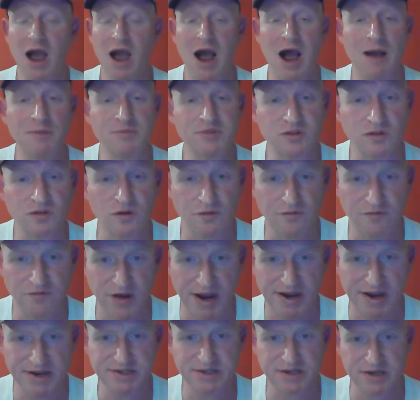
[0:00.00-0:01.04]

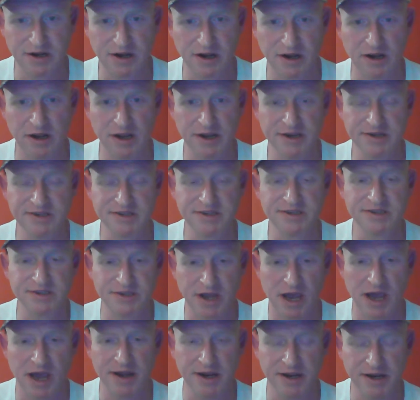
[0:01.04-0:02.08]
observationally
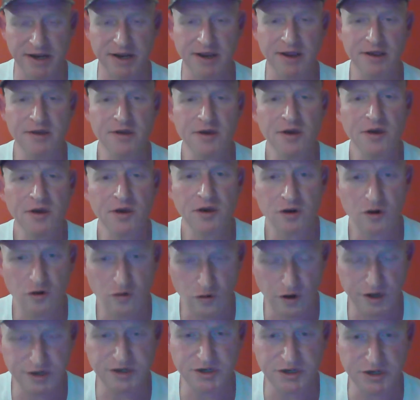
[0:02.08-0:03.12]
study
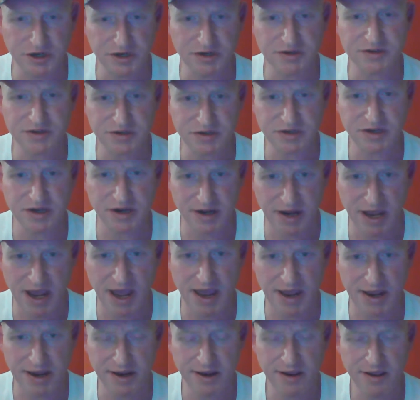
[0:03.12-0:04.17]
Christians
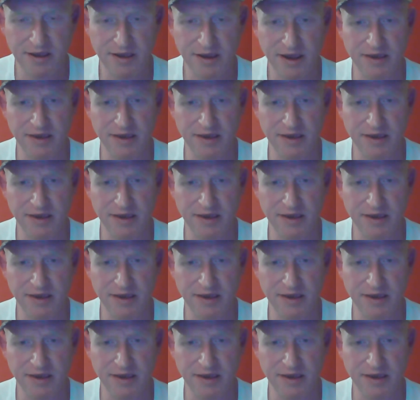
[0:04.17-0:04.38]
today.